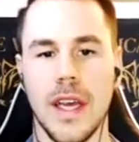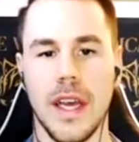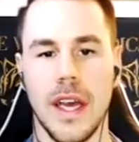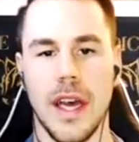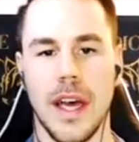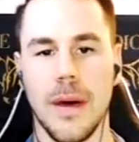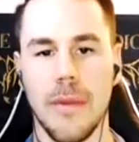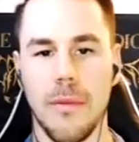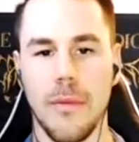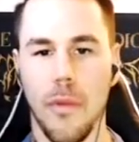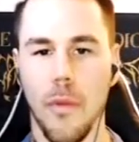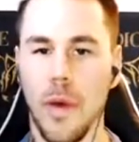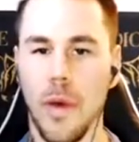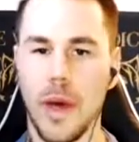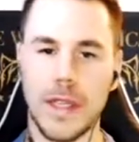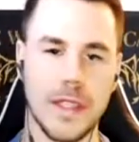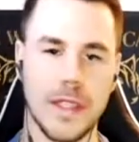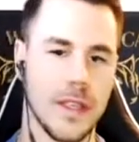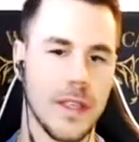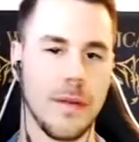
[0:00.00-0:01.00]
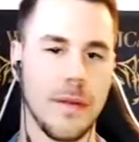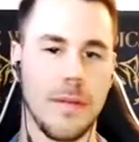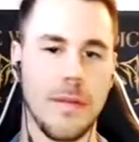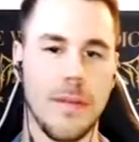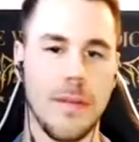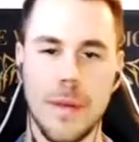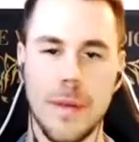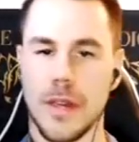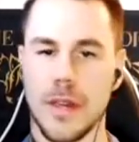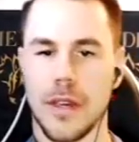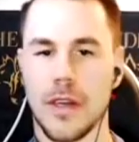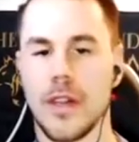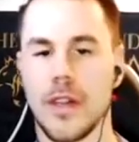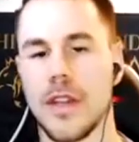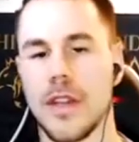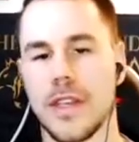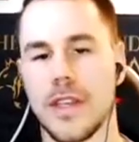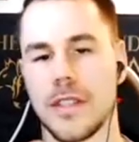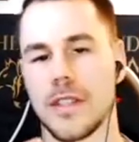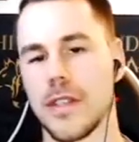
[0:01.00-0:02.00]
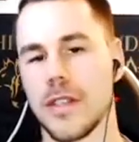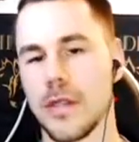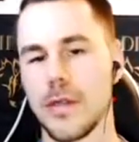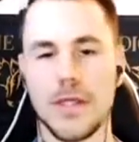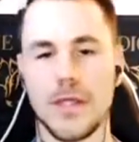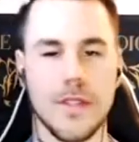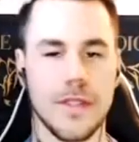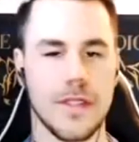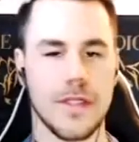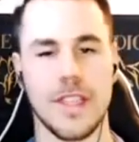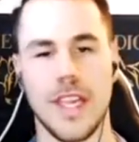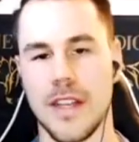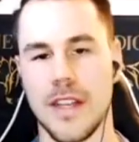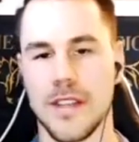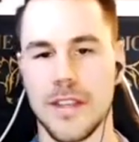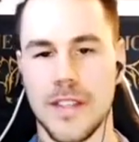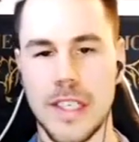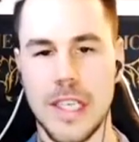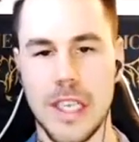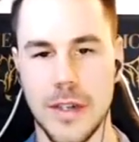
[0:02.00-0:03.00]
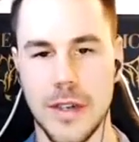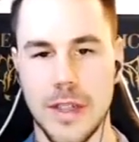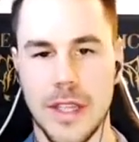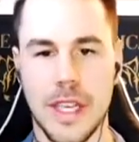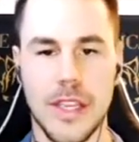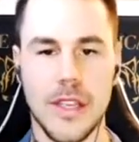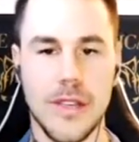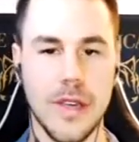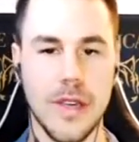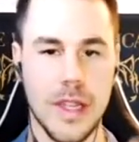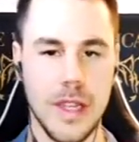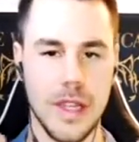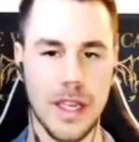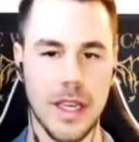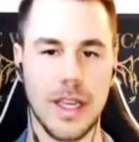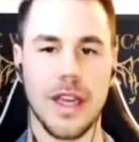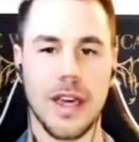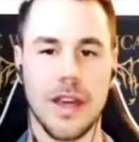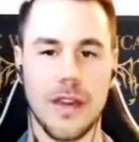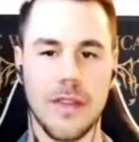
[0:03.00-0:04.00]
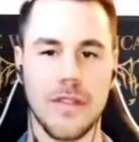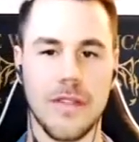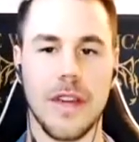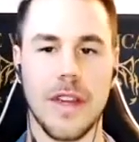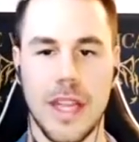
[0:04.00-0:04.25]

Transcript: what's maybe an exclusive sales secret that you can think of